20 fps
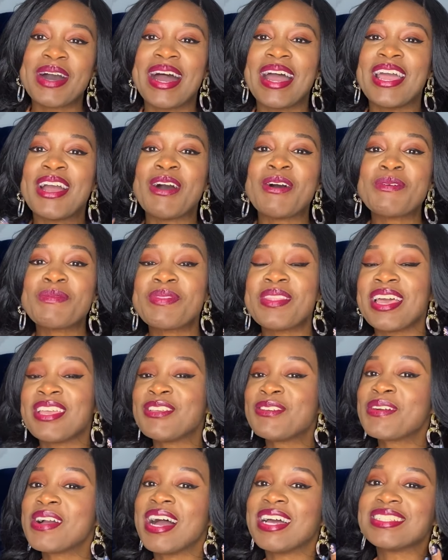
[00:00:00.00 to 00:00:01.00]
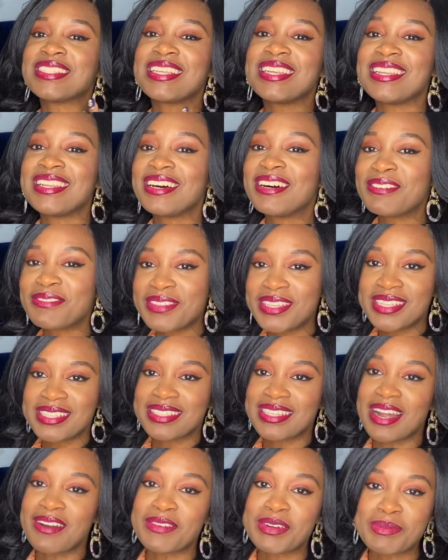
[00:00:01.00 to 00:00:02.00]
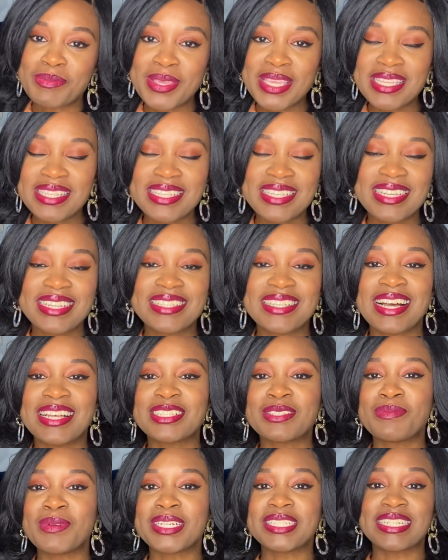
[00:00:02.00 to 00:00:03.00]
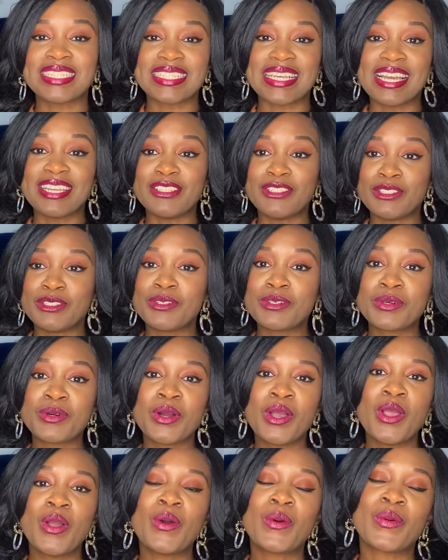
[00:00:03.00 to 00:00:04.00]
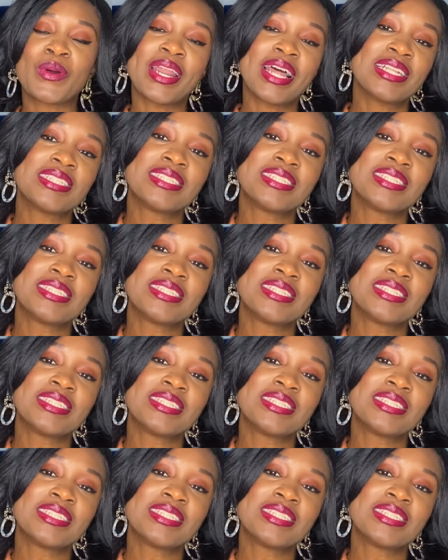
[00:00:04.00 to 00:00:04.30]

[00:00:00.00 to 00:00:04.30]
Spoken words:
I hope that you guys love these Zara pieces as much as I do. When I